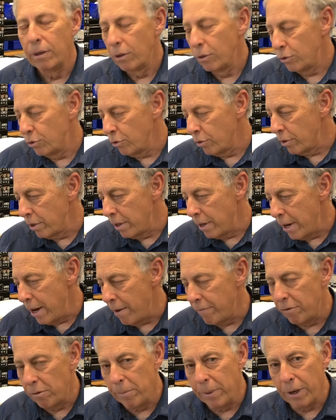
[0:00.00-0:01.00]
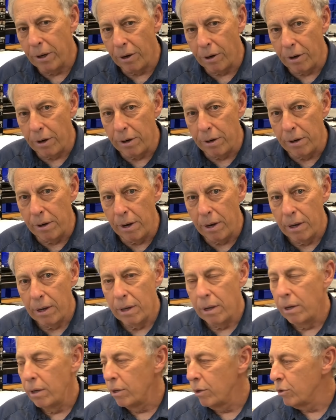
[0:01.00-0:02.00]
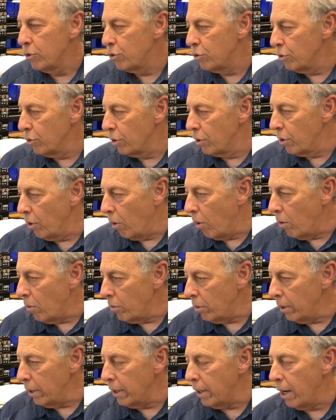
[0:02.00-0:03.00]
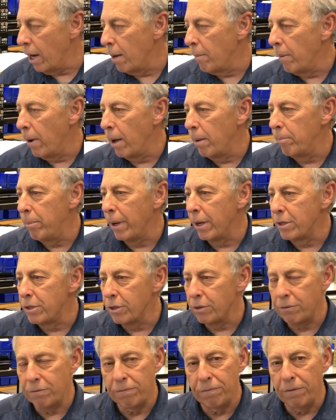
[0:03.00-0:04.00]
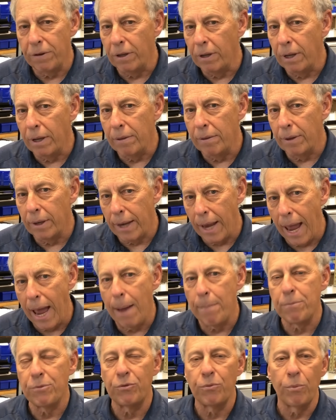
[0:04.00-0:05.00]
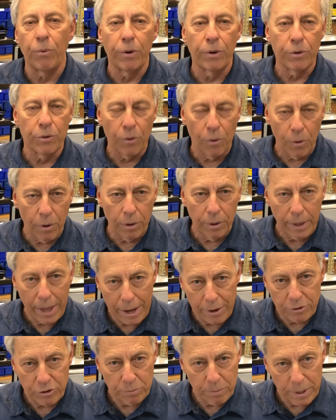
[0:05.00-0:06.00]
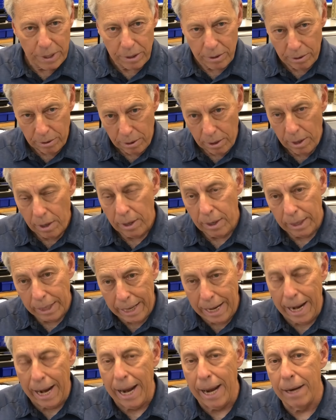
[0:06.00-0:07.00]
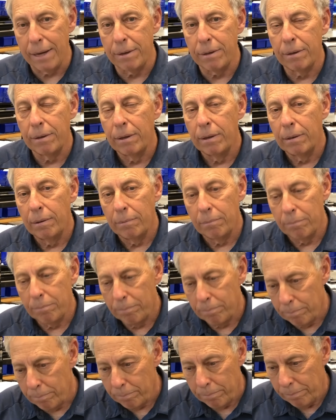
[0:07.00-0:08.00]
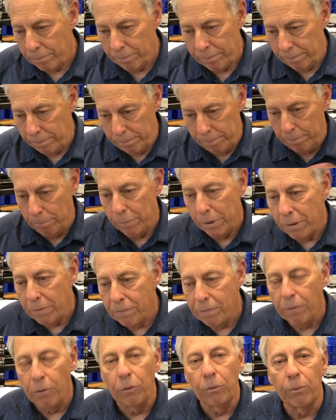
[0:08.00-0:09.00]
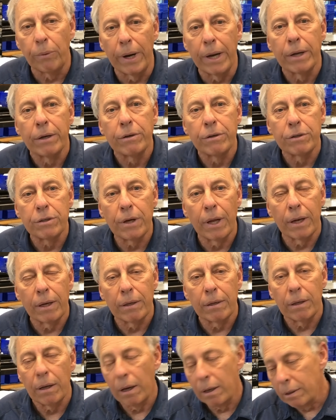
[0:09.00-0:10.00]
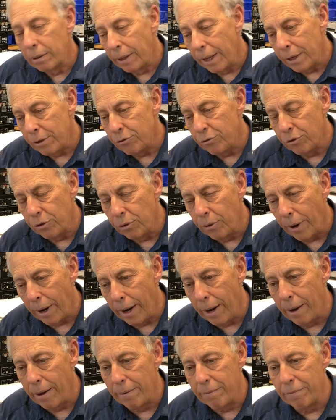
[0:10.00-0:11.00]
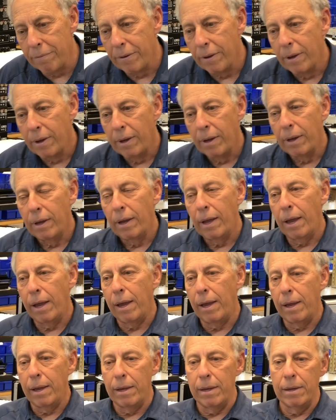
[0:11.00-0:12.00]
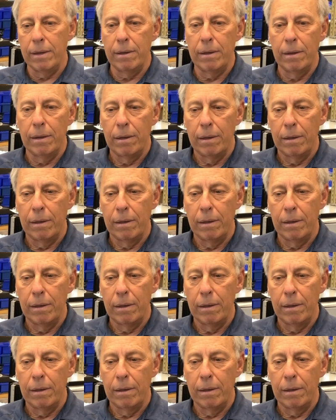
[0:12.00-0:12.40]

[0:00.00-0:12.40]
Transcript: should never be heard, should only come up and just fill in the gaps where your loudspeaker can't be full range. And unless you have a